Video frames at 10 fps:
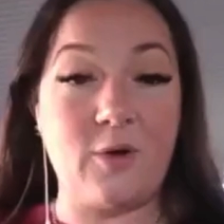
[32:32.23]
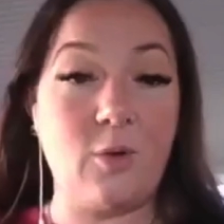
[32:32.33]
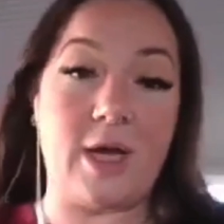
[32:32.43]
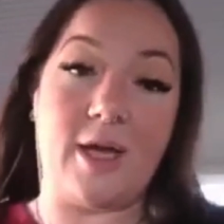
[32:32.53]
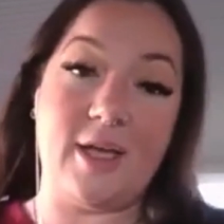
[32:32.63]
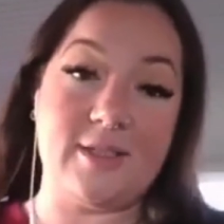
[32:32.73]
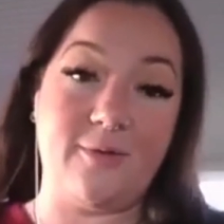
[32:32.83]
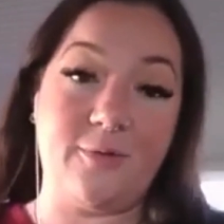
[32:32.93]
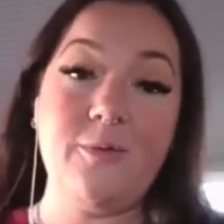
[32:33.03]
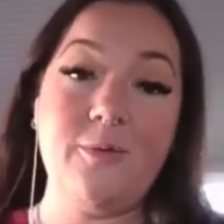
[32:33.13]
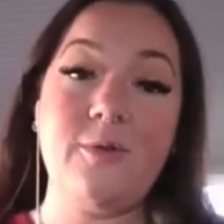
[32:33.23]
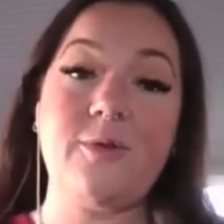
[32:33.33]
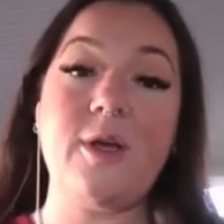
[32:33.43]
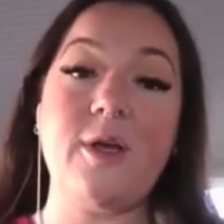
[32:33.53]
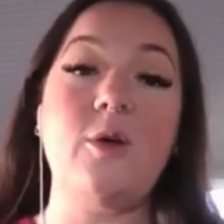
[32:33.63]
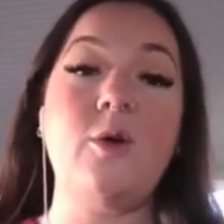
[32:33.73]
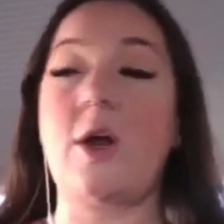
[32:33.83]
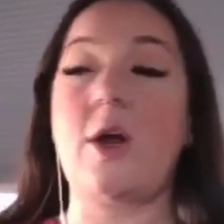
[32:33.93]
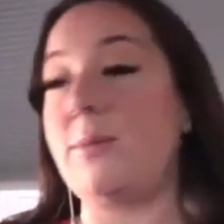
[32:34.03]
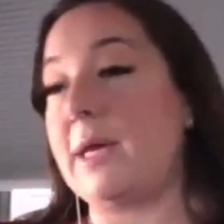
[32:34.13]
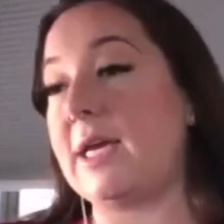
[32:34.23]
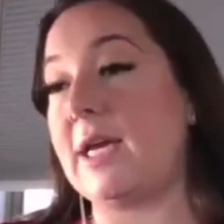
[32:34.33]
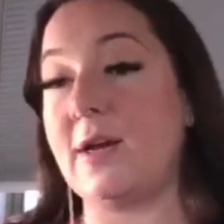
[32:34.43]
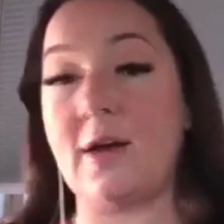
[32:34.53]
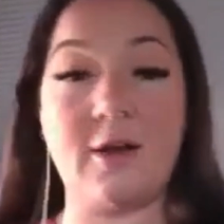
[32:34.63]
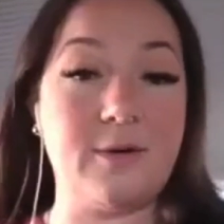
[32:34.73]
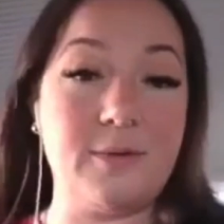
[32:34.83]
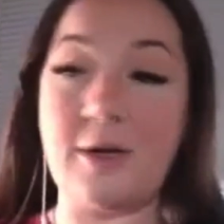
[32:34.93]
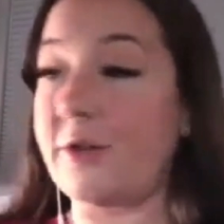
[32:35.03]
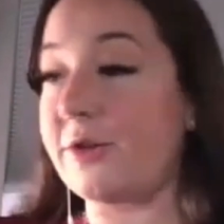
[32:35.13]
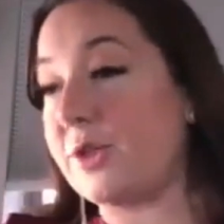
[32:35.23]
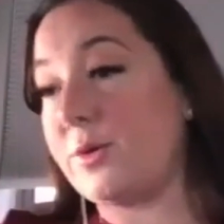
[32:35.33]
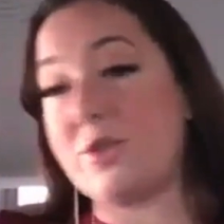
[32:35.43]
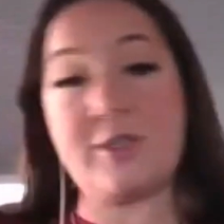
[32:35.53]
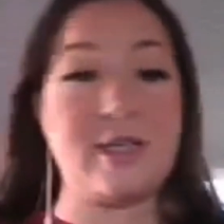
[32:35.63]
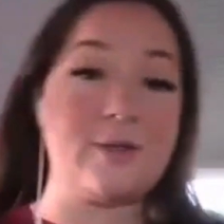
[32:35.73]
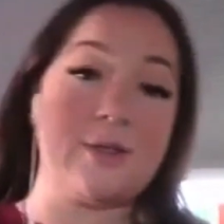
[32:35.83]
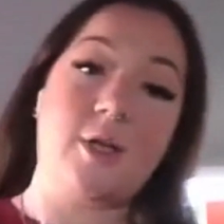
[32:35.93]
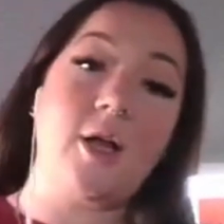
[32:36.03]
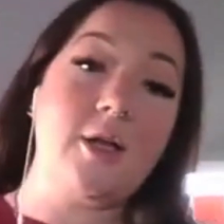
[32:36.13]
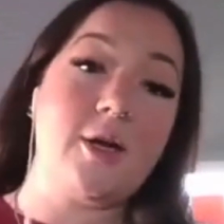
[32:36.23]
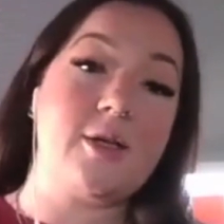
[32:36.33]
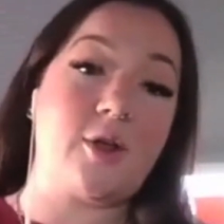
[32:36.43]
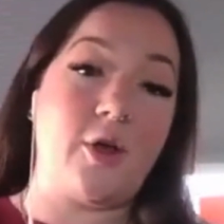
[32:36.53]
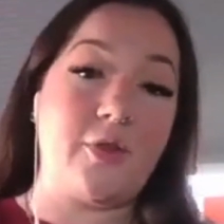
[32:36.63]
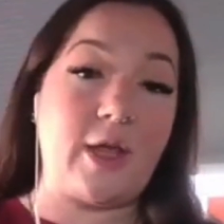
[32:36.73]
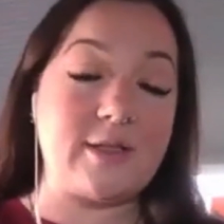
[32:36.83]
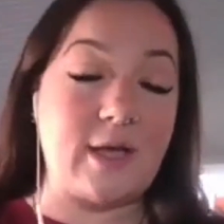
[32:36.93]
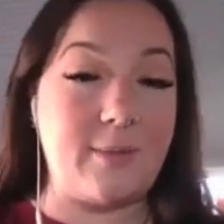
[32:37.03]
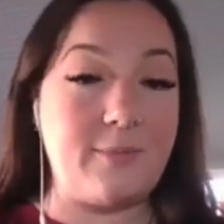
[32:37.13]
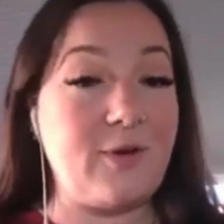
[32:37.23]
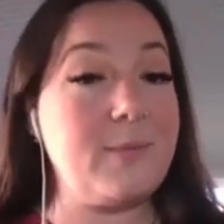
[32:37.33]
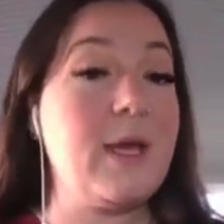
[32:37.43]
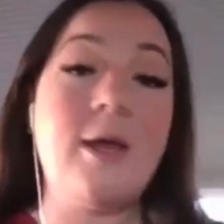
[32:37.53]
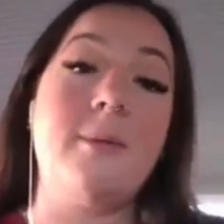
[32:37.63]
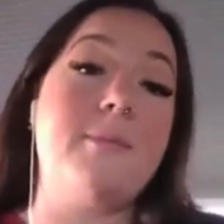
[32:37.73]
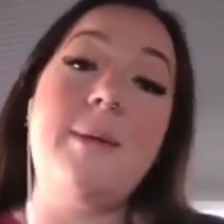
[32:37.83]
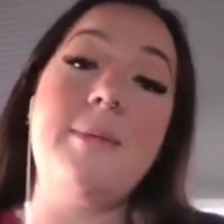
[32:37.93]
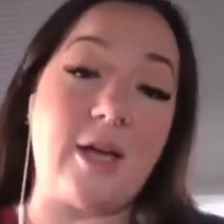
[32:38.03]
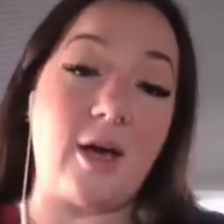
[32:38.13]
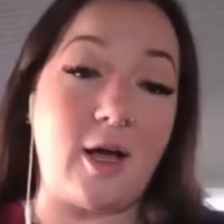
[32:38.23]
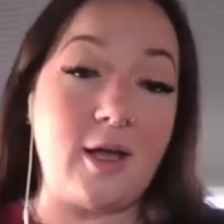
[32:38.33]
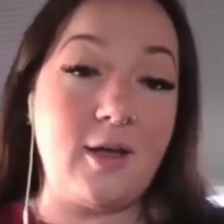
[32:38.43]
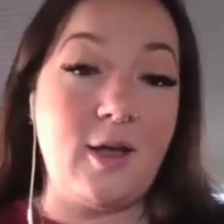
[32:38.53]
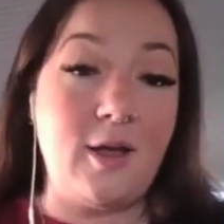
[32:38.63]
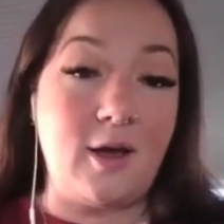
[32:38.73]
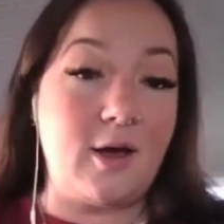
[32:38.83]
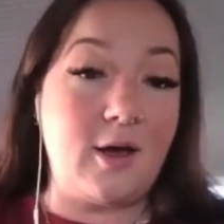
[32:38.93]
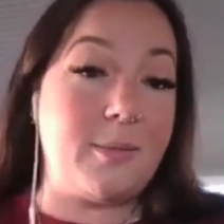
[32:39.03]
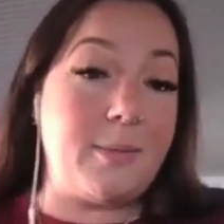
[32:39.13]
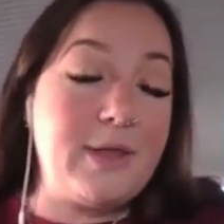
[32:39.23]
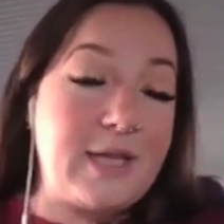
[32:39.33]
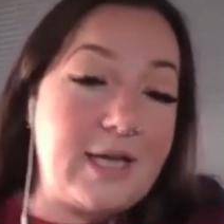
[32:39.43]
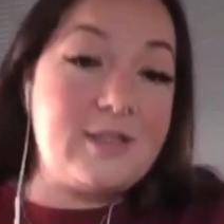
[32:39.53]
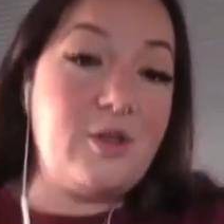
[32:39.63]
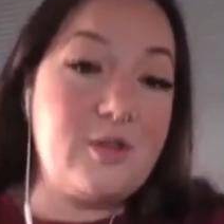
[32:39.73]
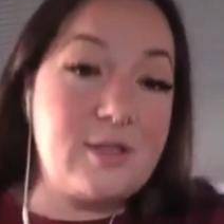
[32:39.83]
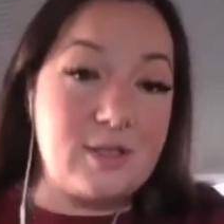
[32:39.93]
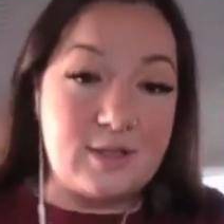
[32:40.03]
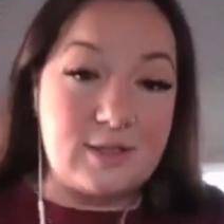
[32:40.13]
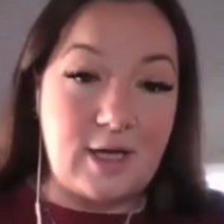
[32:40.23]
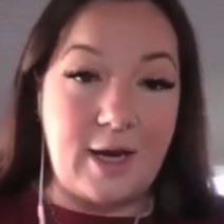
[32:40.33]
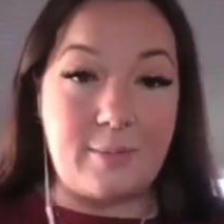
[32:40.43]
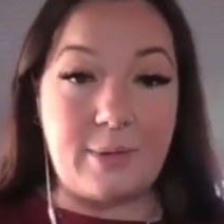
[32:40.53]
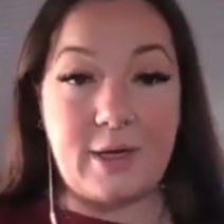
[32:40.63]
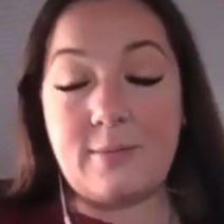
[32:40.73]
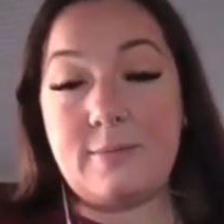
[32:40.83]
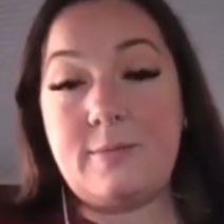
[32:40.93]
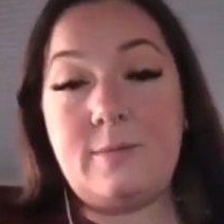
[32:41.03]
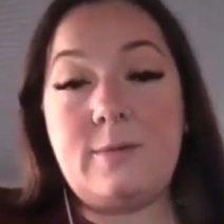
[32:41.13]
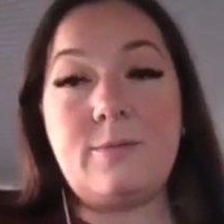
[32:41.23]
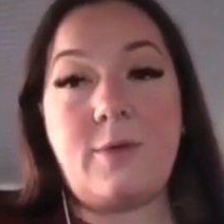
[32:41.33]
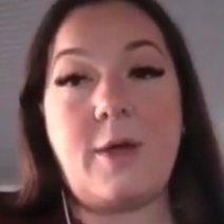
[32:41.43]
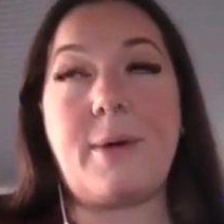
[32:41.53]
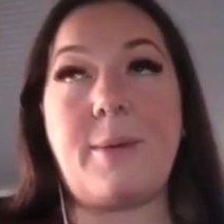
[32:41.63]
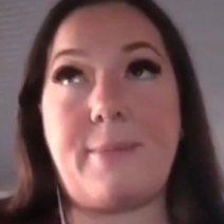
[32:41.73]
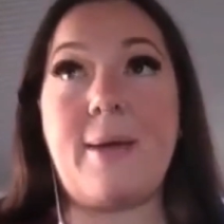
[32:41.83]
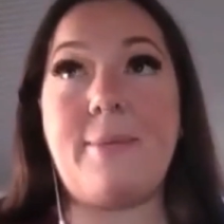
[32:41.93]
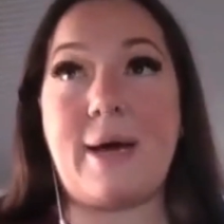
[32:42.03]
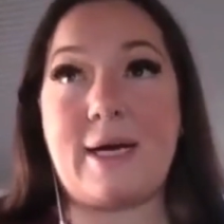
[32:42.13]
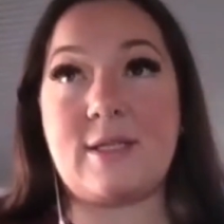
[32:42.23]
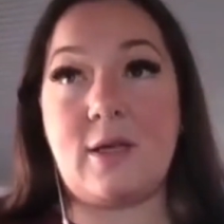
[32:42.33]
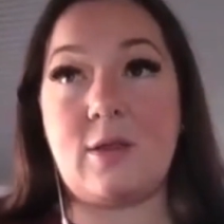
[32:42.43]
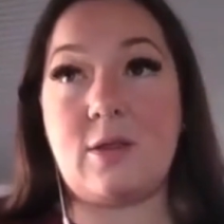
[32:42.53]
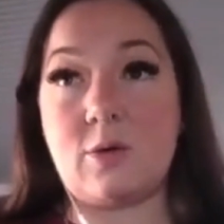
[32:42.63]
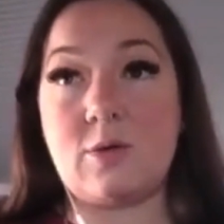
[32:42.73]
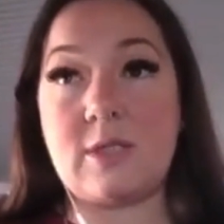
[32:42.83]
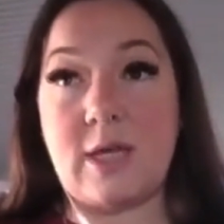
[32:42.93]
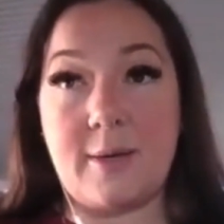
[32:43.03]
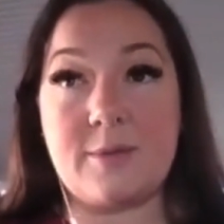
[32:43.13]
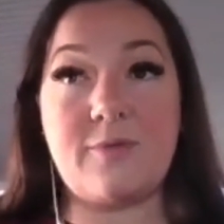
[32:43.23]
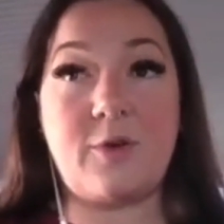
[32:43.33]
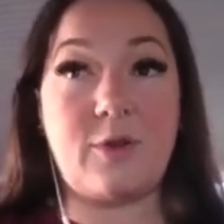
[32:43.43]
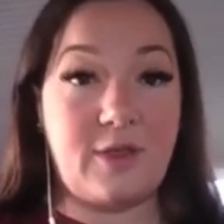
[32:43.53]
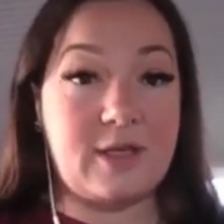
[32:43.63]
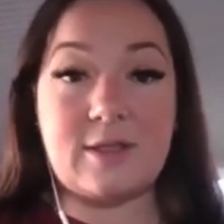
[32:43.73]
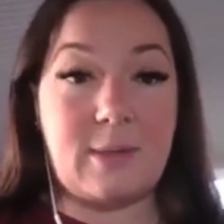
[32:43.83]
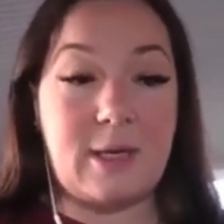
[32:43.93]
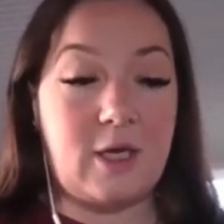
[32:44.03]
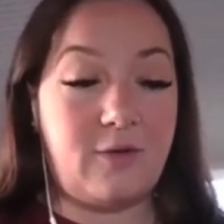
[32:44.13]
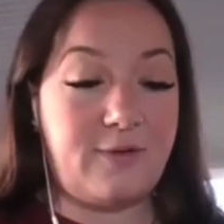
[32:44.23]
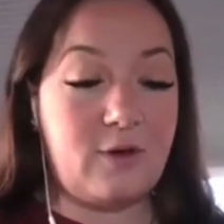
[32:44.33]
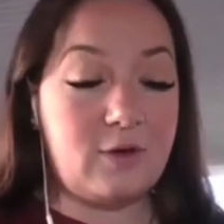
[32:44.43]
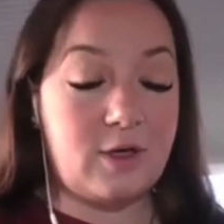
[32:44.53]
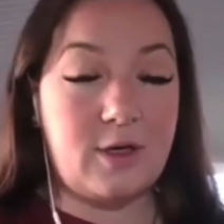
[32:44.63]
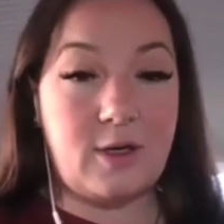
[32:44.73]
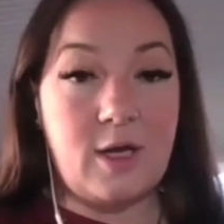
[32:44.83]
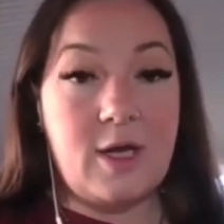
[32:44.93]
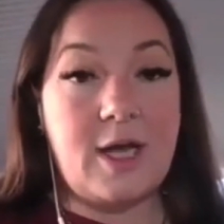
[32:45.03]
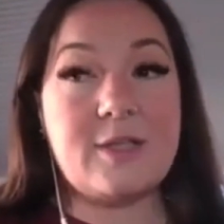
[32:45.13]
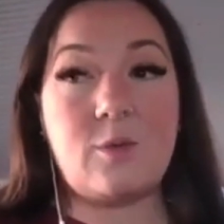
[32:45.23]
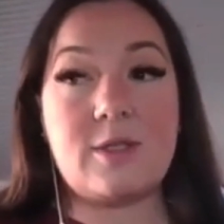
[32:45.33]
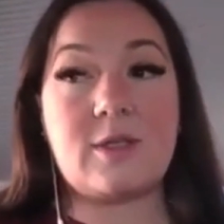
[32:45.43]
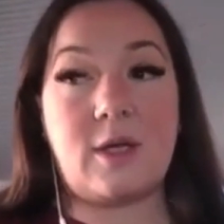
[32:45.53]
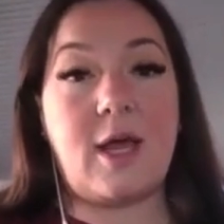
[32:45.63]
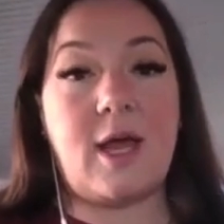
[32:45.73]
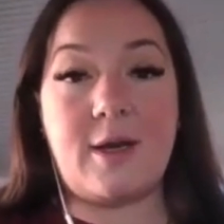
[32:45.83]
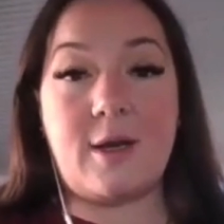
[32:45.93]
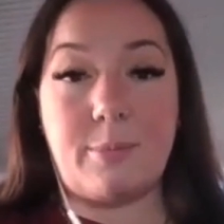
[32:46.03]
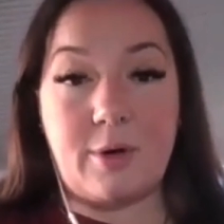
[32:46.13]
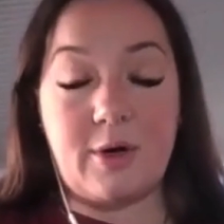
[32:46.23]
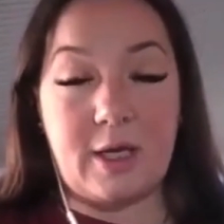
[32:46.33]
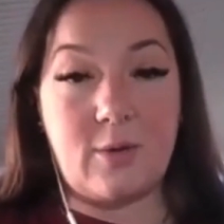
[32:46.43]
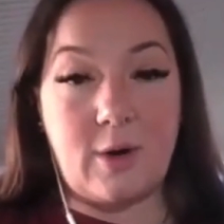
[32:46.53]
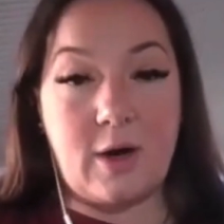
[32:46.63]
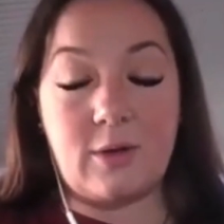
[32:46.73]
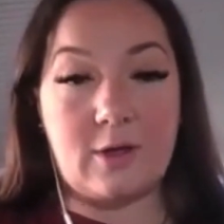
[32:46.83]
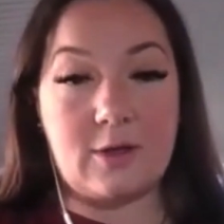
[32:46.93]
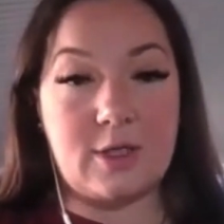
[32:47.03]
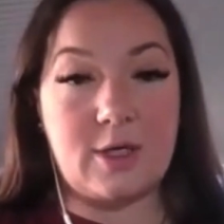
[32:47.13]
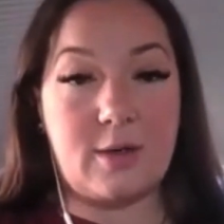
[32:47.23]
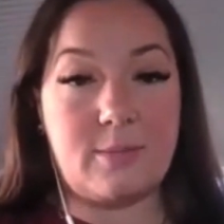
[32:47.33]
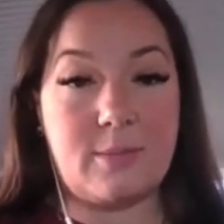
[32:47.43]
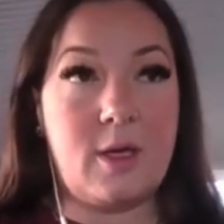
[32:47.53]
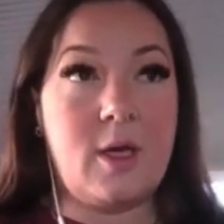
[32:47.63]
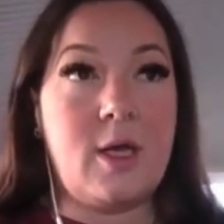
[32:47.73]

For what? Is it fruitful for you? Are you making another $200,000 on that time frame? Maybe not. But that's yours to decide. But but bypassing those times for the things that make you feel good is what's going to end up burning you out long term.